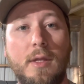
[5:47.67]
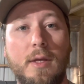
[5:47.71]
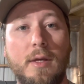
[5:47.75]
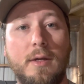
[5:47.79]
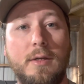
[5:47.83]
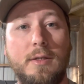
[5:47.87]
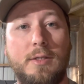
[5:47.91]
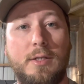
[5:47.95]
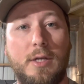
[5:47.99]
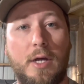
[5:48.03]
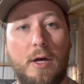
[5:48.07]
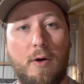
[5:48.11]

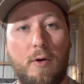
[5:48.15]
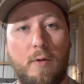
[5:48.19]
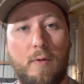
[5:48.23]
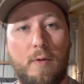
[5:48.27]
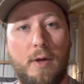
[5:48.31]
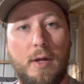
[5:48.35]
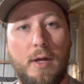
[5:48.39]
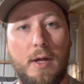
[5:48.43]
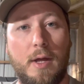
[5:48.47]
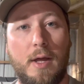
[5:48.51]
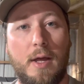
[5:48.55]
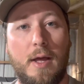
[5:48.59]
So
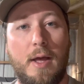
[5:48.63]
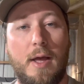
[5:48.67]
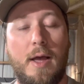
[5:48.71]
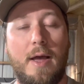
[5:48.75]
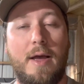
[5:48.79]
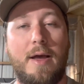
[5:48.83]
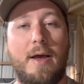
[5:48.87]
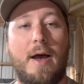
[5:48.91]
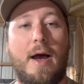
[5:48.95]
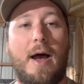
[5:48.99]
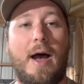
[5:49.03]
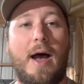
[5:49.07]

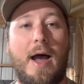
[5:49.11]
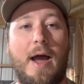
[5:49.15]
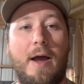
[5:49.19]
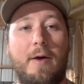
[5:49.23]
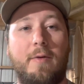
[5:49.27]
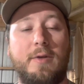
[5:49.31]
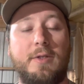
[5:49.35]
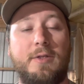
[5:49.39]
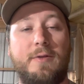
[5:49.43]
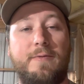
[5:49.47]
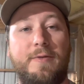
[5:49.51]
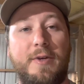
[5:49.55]
I
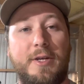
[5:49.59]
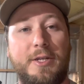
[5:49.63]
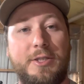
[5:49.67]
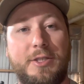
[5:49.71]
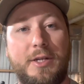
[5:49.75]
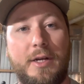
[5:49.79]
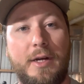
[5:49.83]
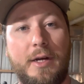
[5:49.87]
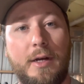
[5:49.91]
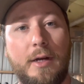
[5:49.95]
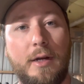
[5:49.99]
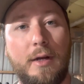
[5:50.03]
was
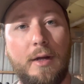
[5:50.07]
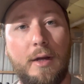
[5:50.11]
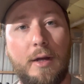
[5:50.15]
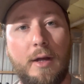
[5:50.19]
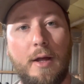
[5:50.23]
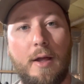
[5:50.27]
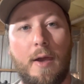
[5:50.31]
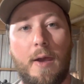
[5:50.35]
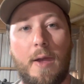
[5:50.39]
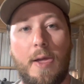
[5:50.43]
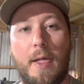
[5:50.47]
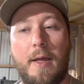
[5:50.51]
fishing
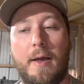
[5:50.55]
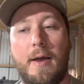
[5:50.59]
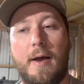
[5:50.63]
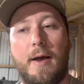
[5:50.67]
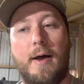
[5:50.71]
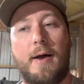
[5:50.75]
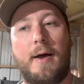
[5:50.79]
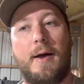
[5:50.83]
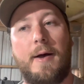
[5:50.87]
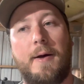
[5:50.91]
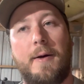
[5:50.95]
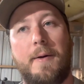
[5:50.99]

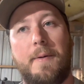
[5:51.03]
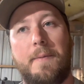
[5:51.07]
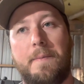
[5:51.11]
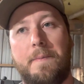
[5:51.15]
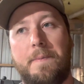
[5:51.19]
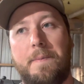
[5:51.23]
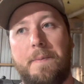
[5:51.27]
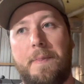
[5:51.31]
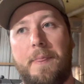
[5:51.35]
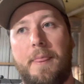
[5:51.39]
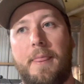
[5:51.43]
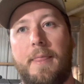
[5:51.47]

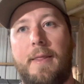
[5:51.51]
in